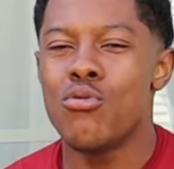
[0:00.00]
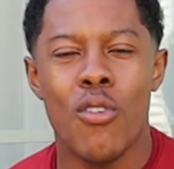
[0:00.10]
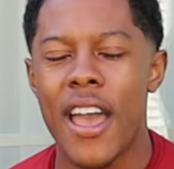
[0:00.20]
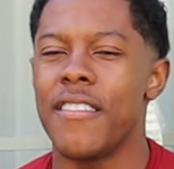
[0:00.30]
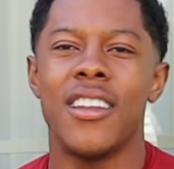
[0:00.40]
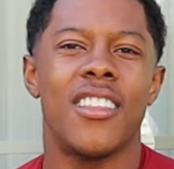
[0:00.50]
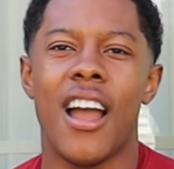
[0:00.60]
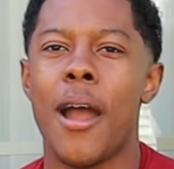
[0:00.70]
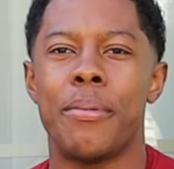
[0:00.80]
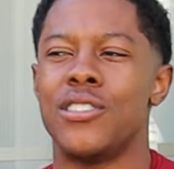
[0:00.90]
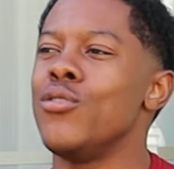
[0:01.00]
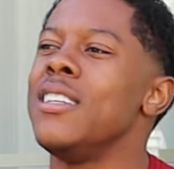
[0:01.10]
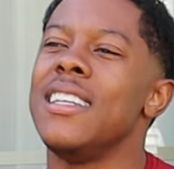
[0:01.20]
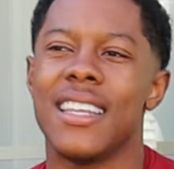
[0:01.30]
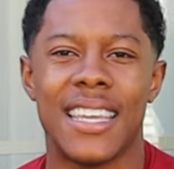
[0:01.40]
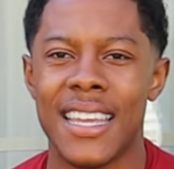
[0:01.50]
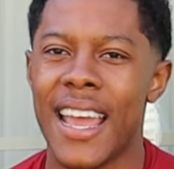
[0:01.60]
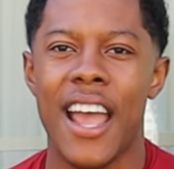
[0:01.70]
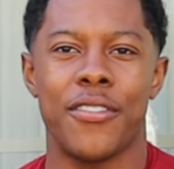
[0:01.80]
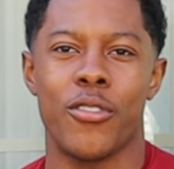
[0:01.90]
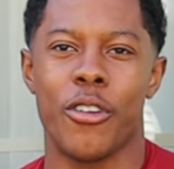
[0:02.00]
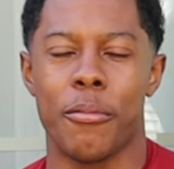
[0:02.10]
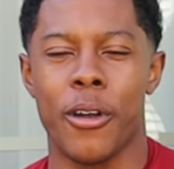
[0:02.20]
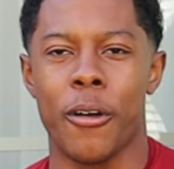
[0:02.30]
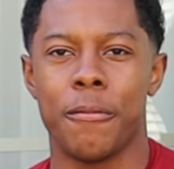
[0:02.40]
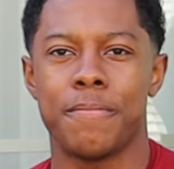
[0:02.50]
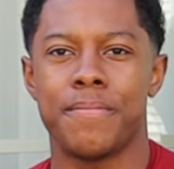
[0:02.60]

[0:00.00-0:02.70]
You're going to have another opportunity to get after it, bro.